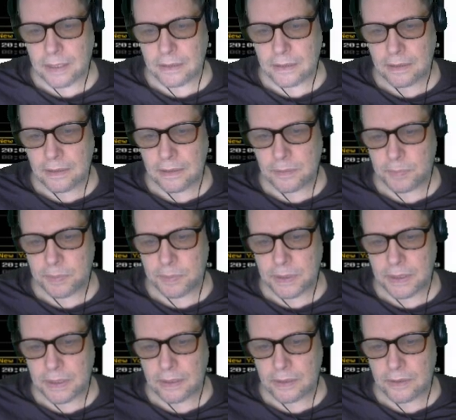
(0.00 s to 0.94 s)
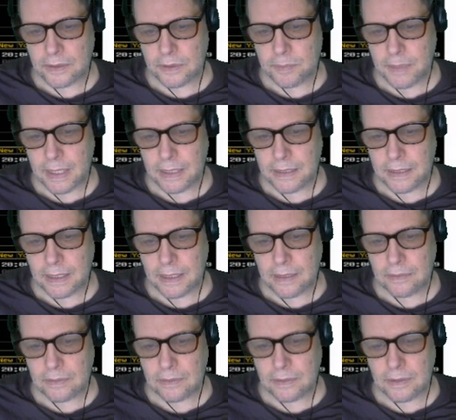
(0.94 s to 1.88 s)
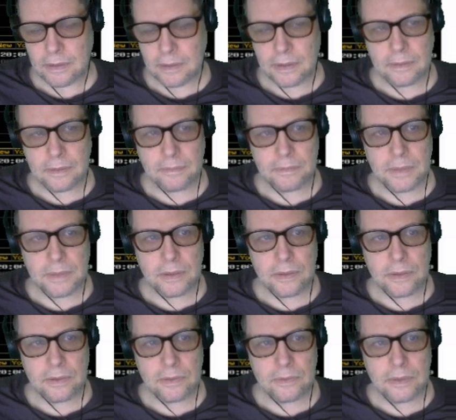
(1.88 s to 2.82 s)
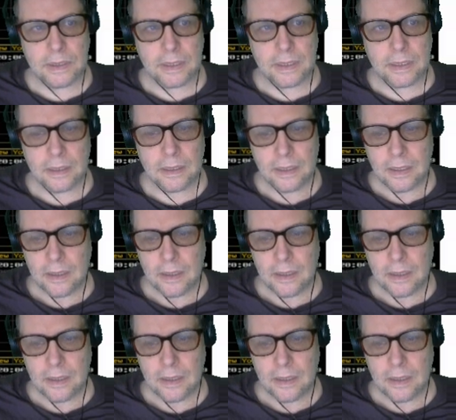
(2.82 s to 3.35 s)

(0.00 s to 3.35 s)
this particular smackdown that they're doing here.